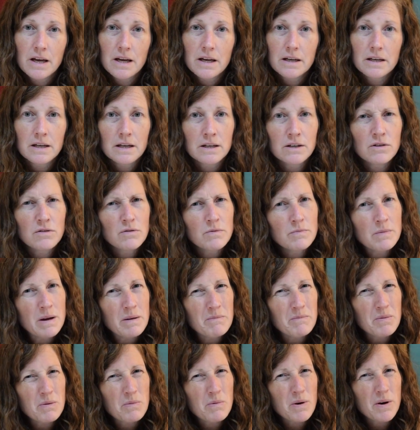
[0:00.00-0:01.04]
Can you
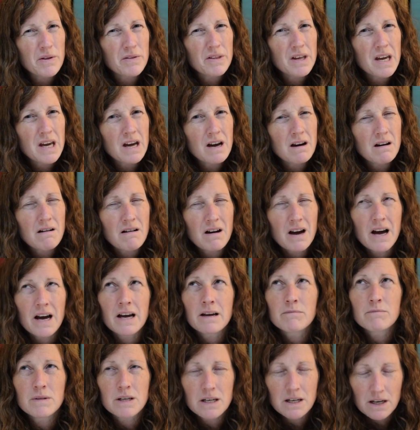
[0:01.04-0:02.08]
remember what they are?
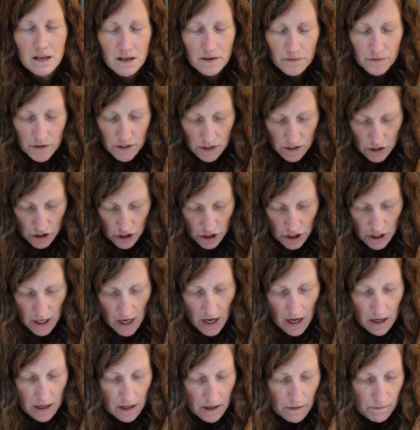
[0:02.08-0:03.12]
I'm going to have to
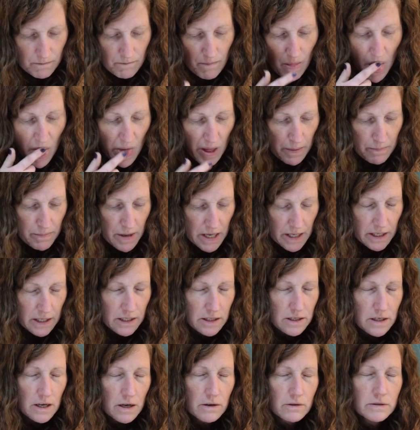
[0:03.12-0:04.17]
check my
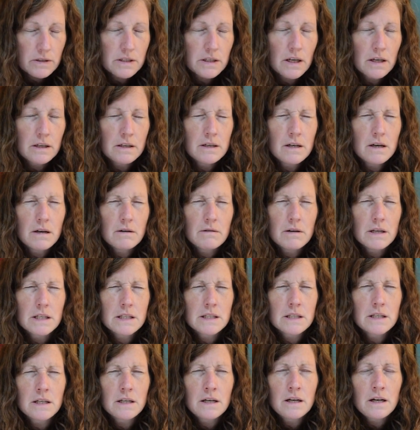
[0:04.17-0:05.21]
notes. I know
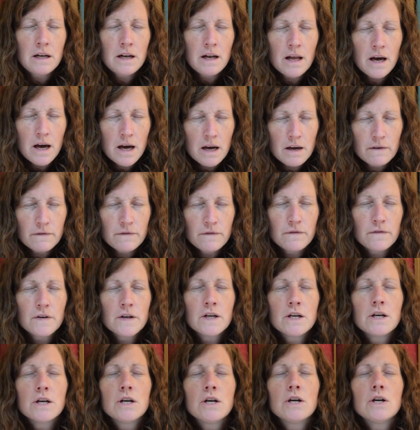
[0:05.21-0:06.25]
it's love,
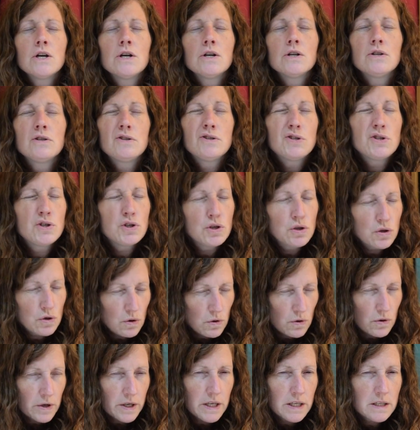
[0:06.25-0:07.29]

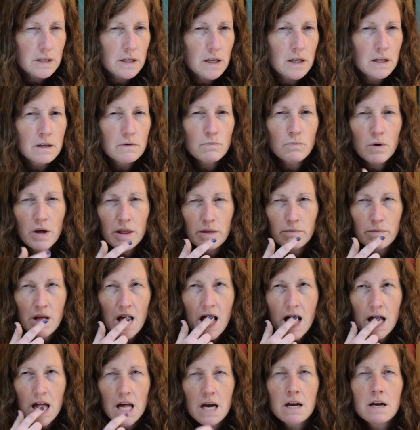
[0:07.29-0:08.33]
joy, say them with
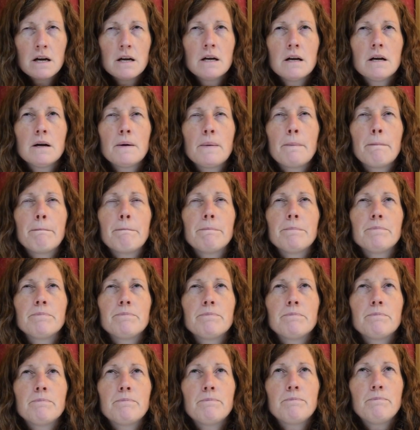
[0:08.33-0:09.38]
me,
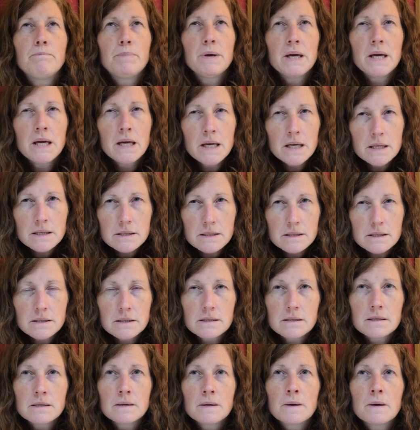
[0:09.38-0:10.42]

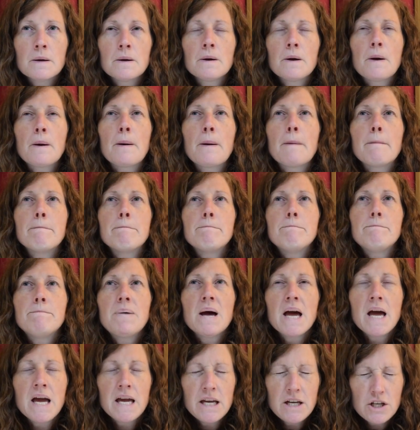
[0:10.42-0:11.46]
peace,
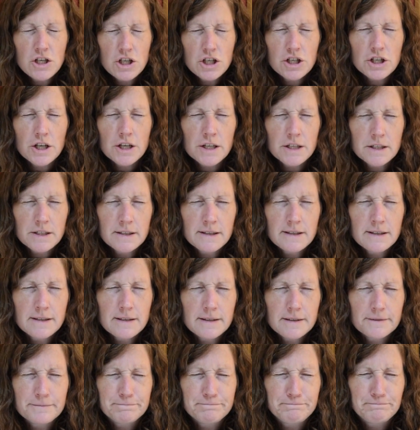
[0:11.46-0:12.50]

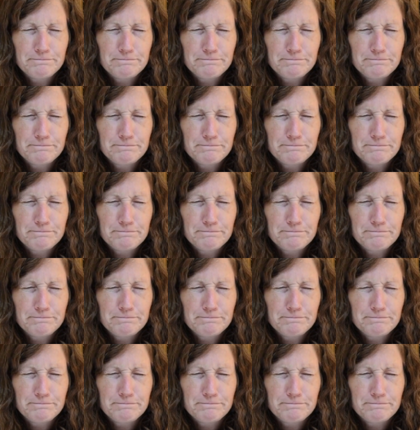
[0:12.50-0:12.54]
patience.